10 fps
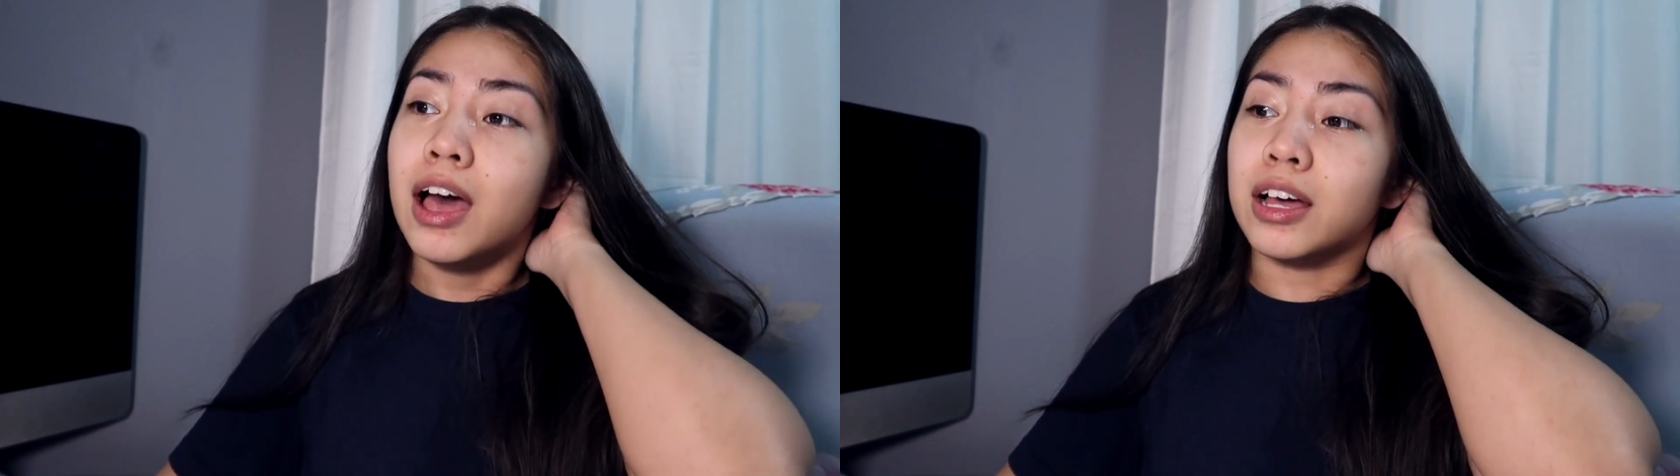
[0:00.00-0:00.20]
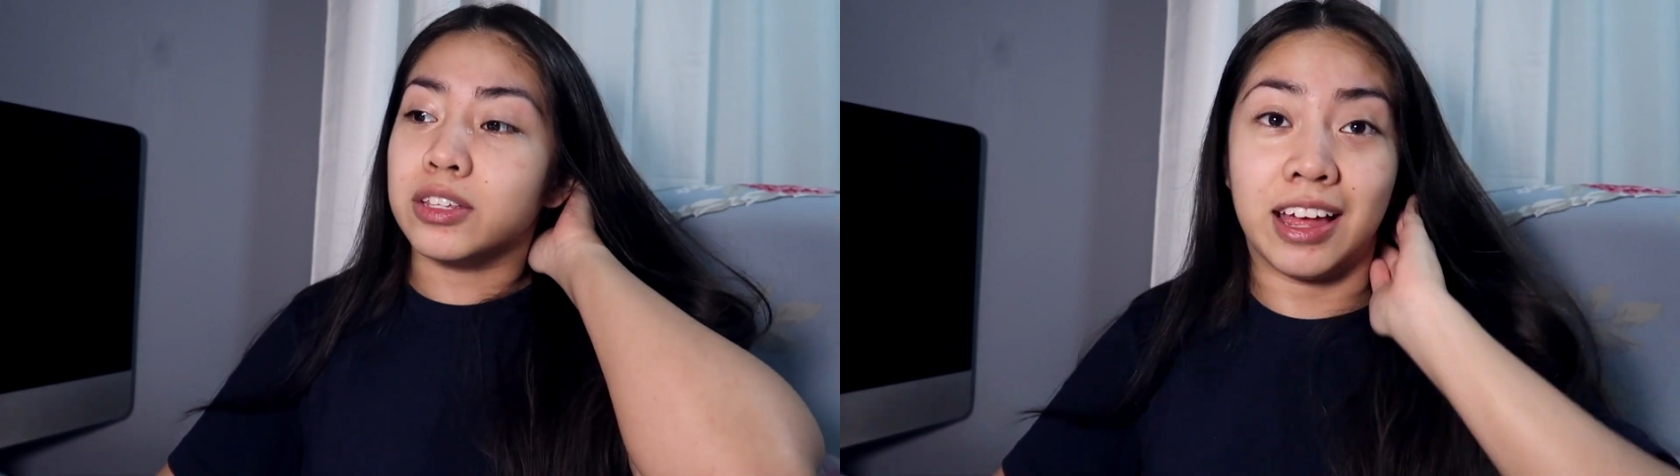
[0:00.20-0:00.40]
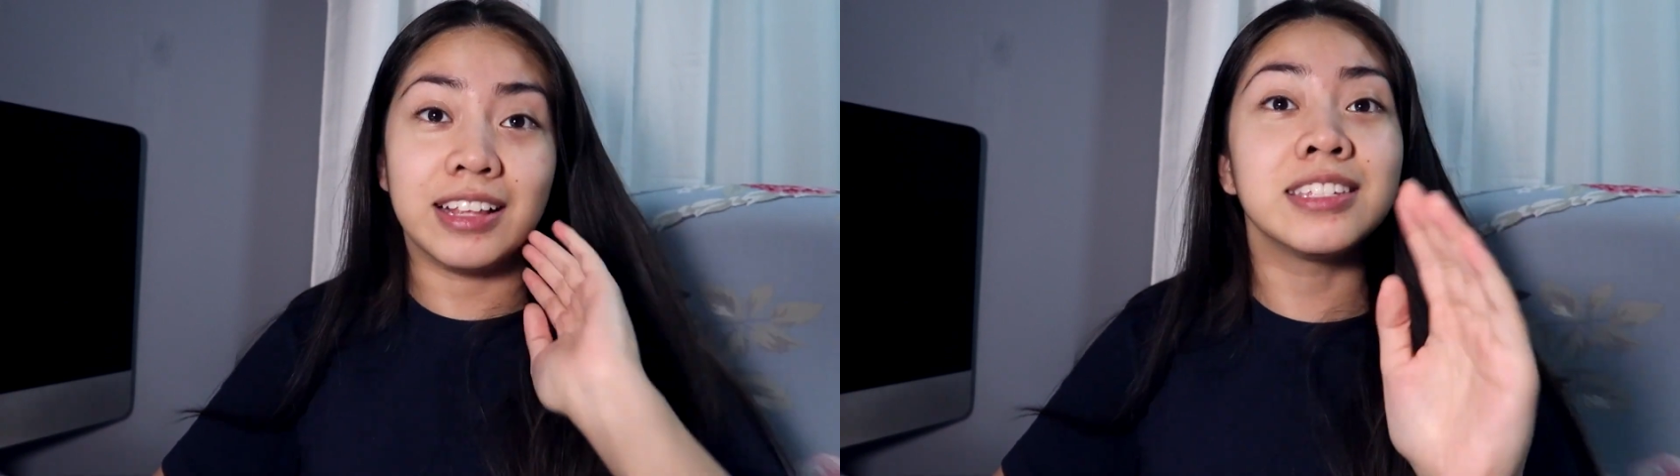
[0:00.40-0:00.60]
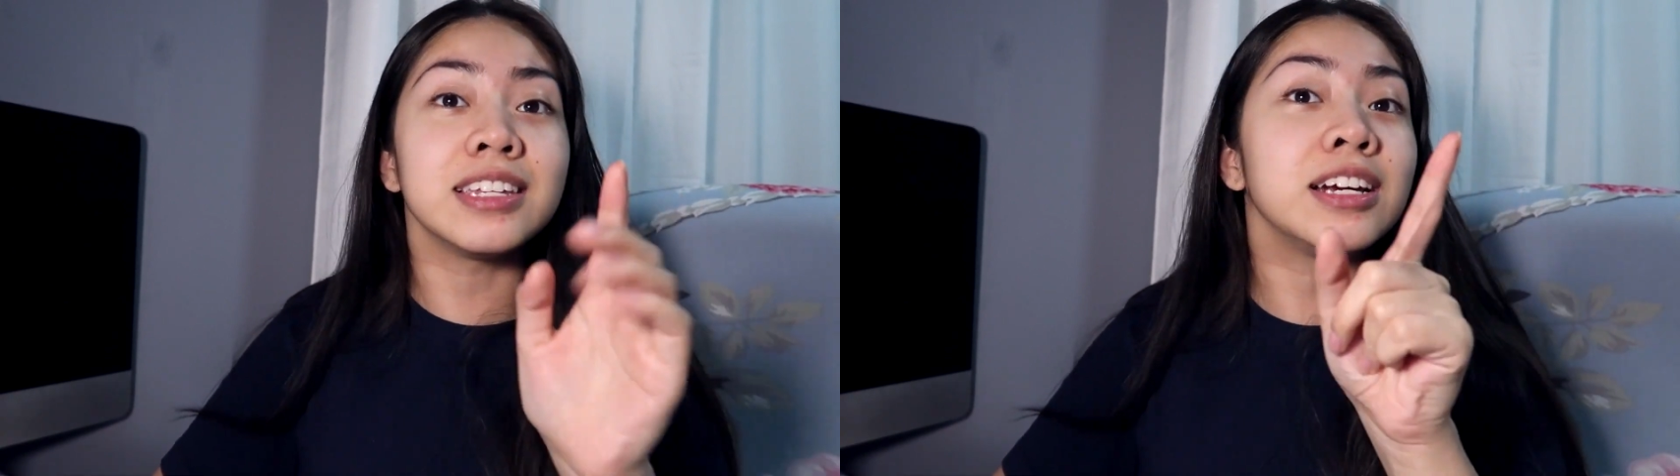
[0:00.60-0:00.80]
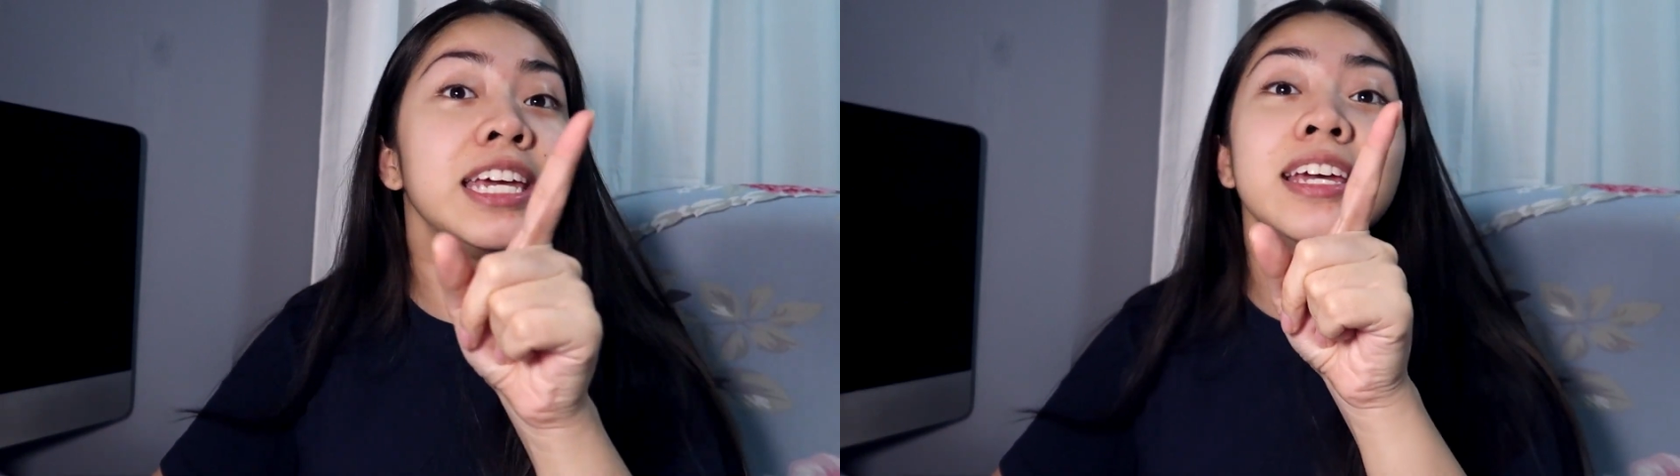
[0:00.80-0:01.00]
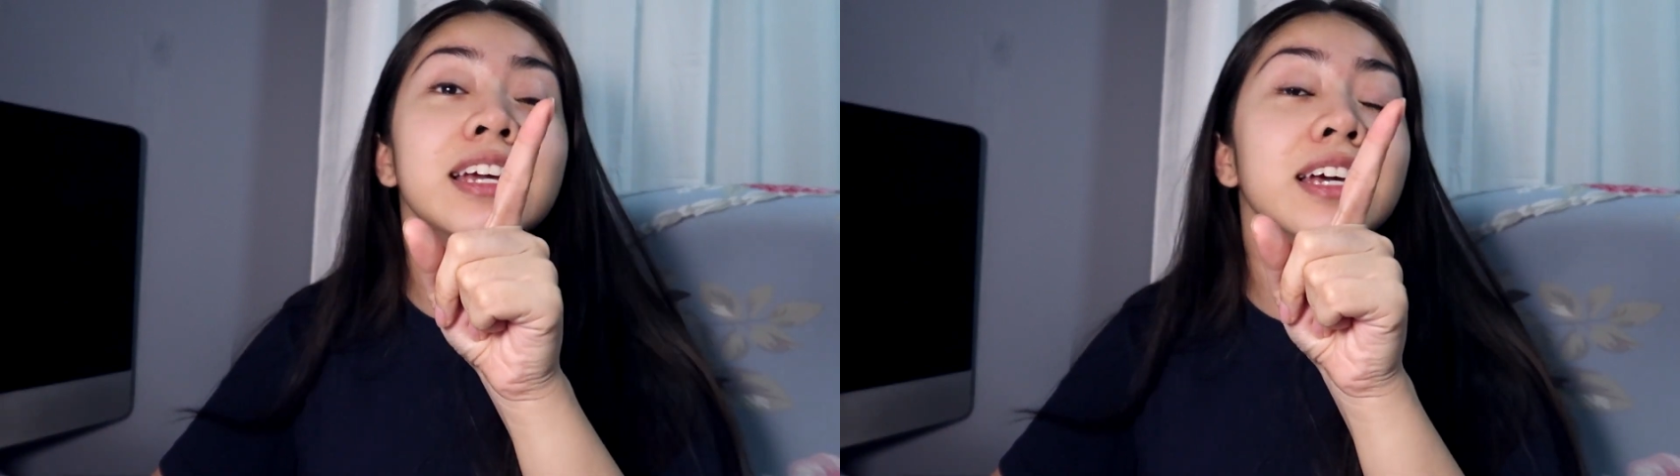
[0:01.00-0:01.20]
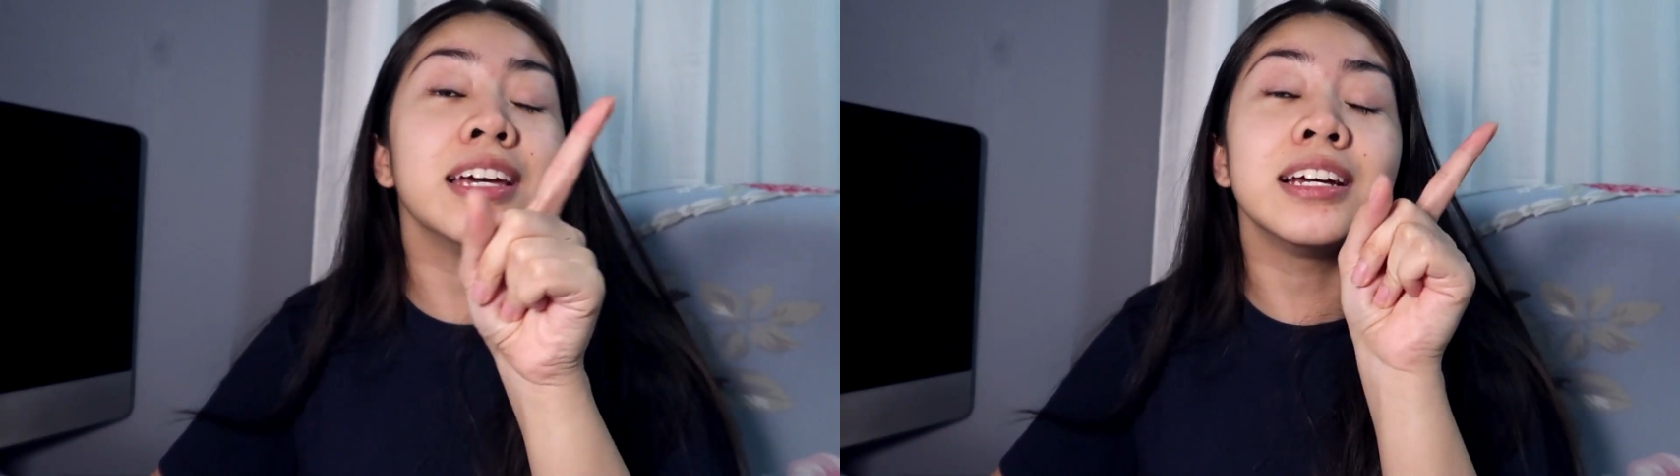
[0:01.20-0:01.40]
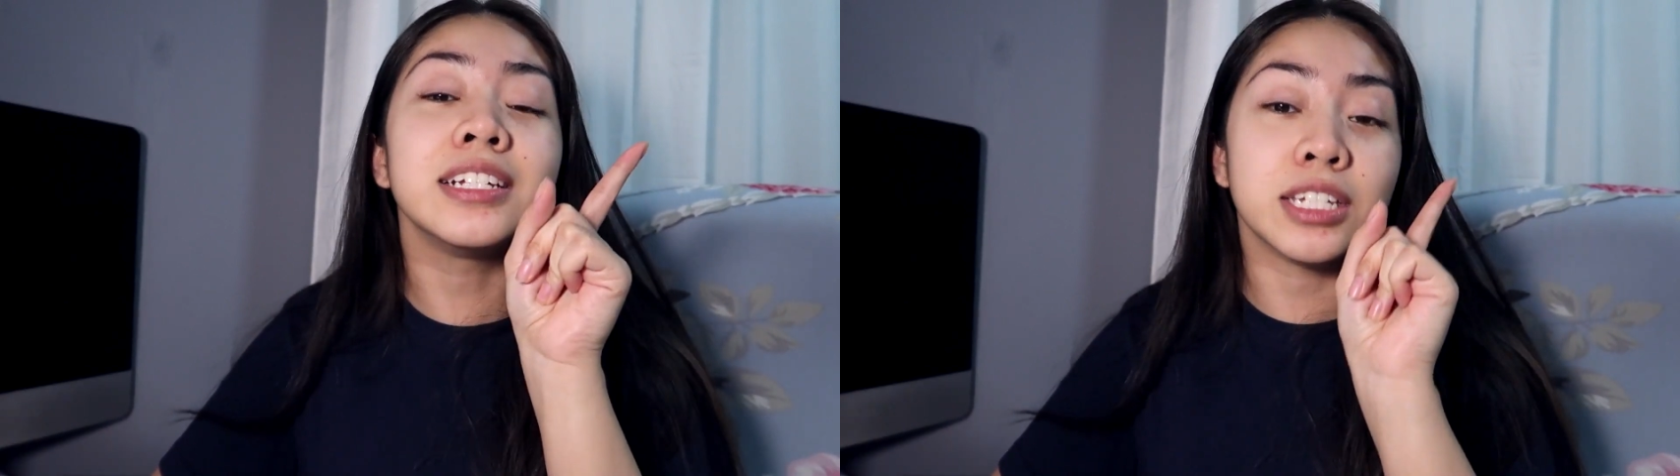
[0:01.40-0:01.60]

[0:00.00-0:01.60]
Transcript: because that's the key